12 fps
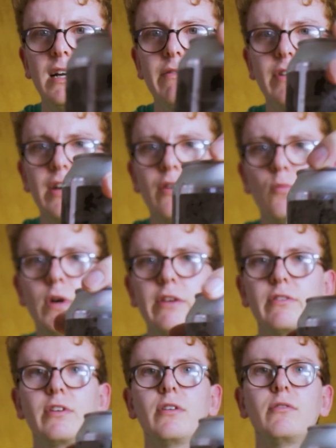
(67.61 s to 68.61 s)
haven't had a
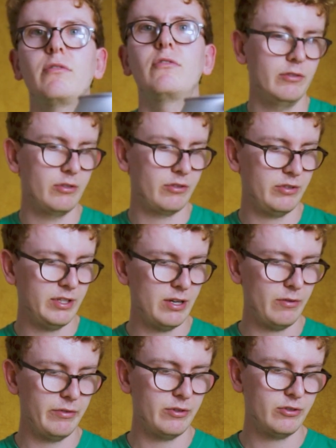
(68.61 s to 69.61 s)
West Coast just
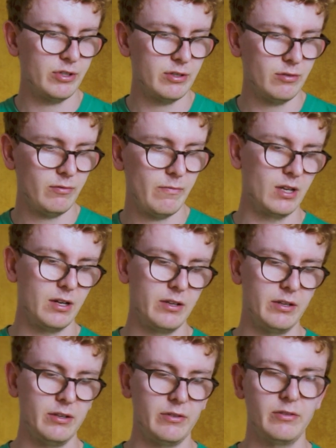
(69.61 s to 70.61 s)
yet on this channel,
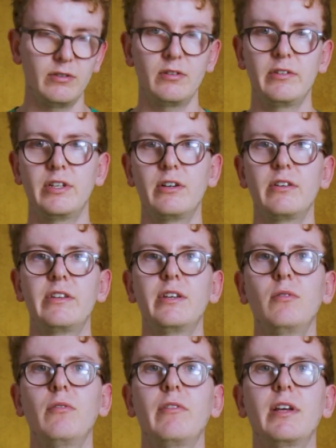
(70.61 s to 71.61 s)
and it's the
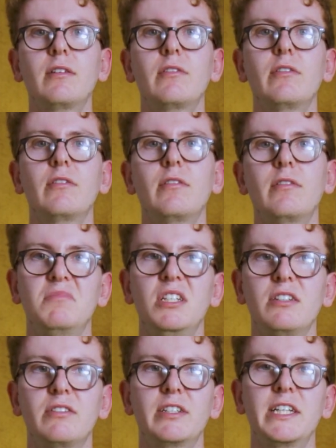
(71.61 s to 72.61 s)
ideal thing to
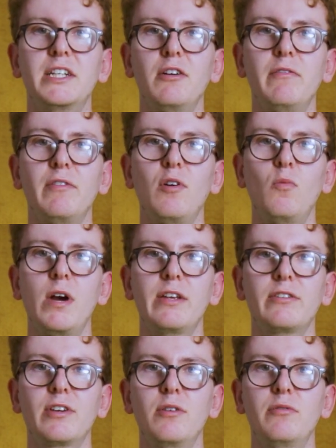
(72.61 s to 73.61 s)
kick off our
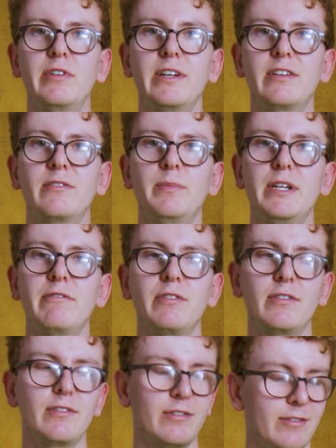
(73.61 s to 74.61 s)
West Coast
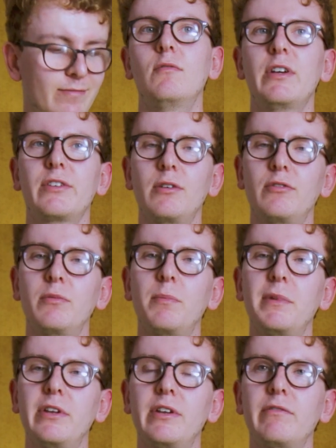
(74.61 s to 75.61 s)
experience. West Coast are
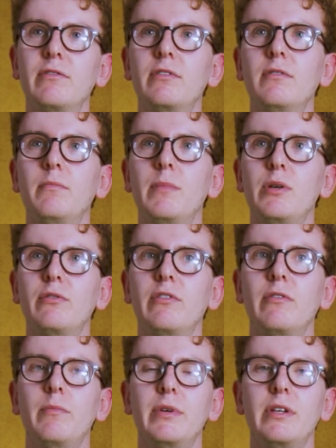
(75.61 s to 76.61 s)
a bit different.
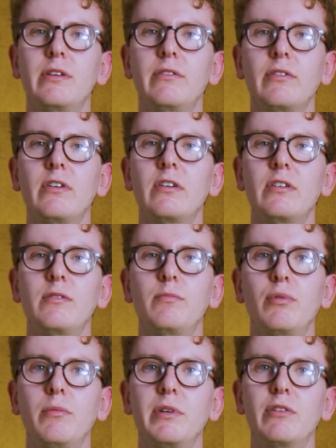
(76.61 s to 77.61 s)
Most of the beers I
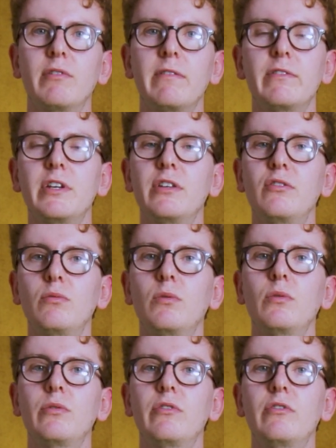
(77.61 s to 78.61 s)
probably gravitate
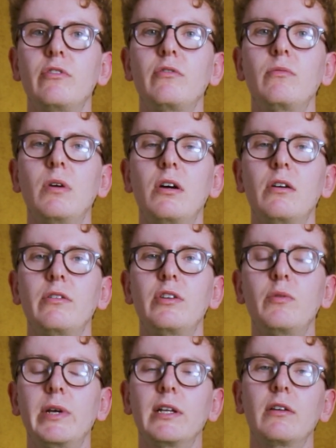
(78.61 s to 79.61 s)
towards are
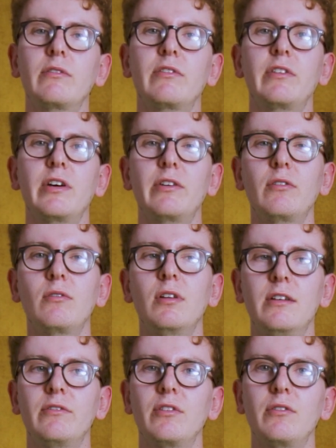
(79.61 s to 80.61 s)
New England style,
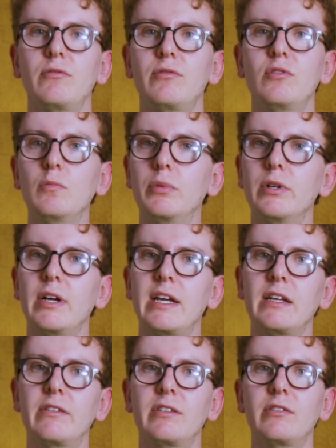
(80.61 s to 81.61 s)
so super
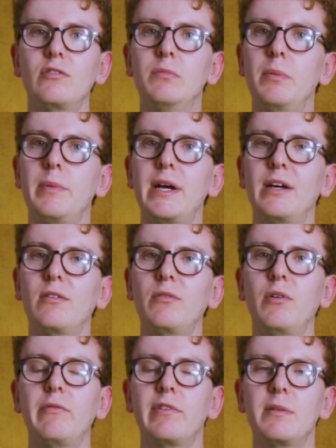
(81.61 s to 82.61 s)
hazy, super
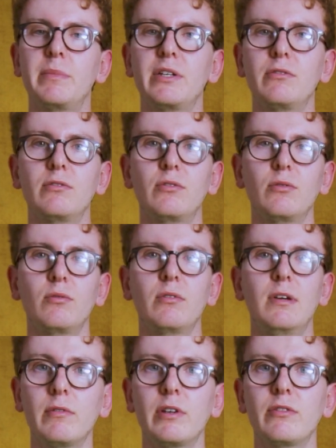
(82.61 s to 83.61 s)
pale, not really bitter at
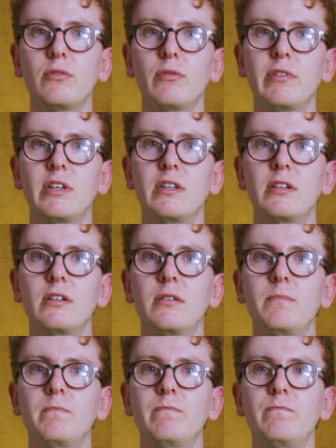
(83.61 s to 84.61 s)
all. When I saw
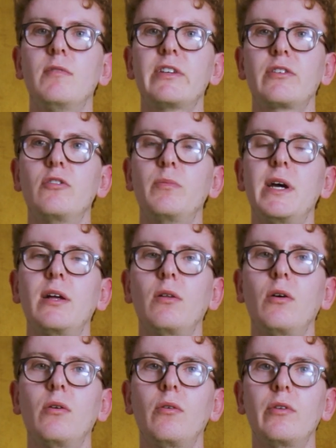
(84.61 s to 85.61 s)
the West Coast Pale
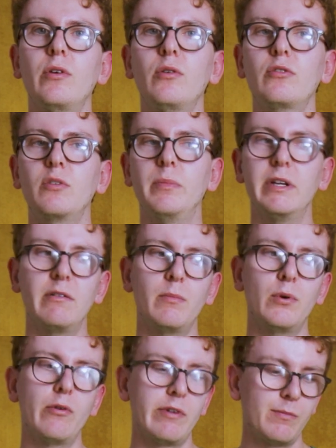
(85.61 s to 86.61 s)
on Husk Beer
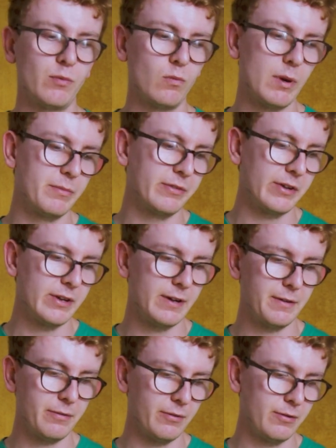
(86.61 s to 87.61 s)
Emporium's
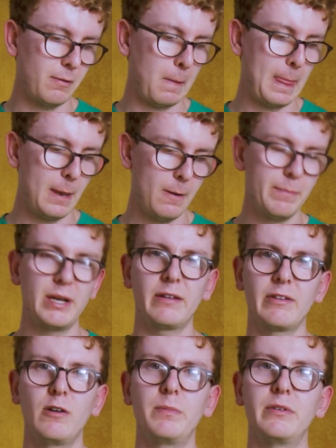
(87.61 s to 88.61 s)
website, I thought I'll
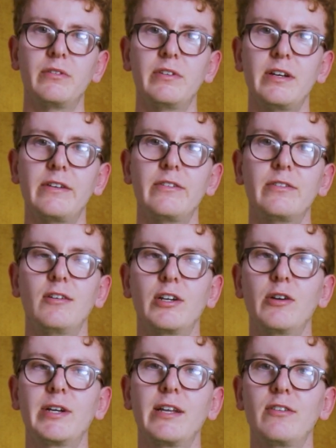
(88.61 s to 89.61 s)
pick that up instead. I'll
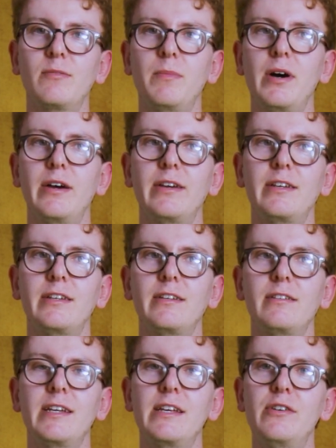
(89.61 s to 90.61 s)
go against my
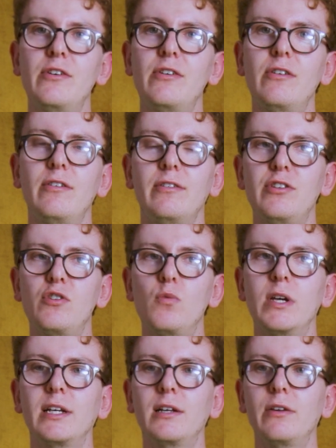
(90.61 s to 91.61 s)
inner
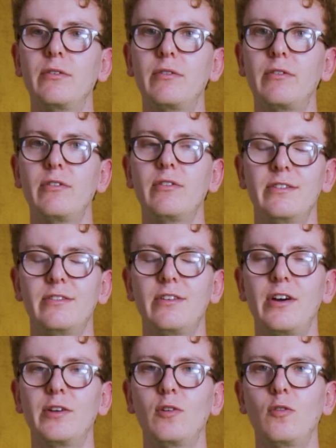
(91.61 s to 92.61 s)
New England
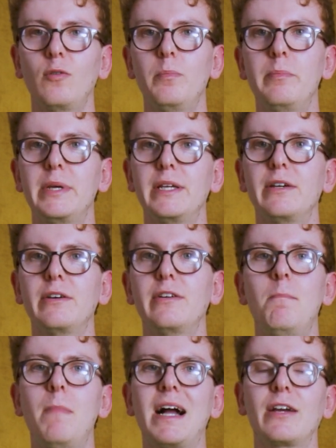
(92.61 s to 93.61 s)
style
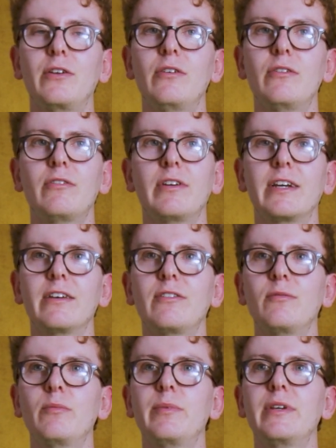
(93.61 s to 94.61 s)
beer magnet, I
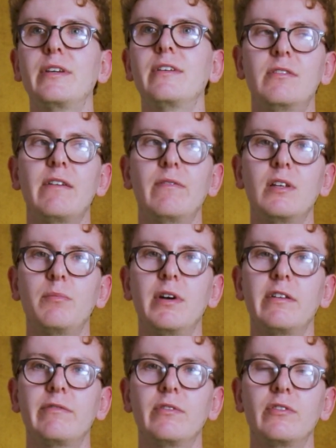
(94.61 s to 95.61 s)
guess it would be. Definitely a
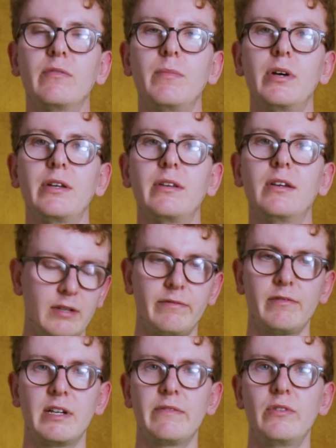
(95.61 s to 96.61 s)
preference of mine.
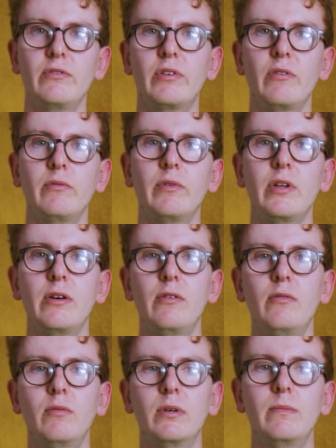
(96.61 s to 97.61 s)
For any of you who don't
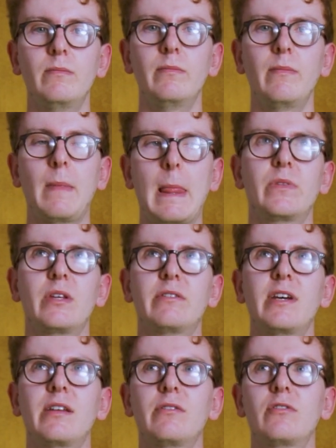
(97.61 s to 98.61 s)
know, there
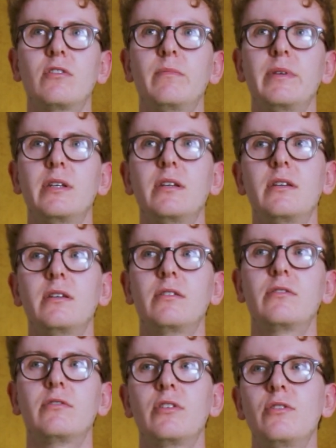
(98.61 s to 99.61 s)
tends to
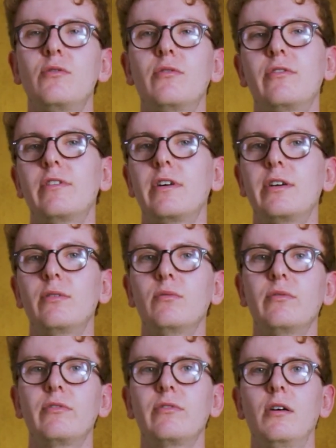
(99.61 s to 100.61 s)
be two
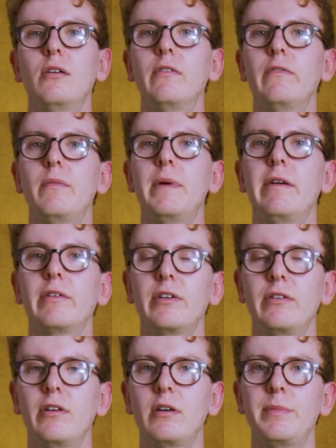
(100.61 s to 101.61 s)
styles of
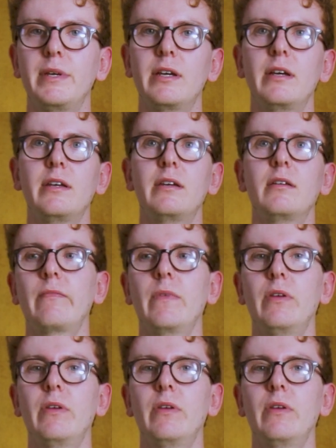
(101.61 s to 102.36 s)
American IPA.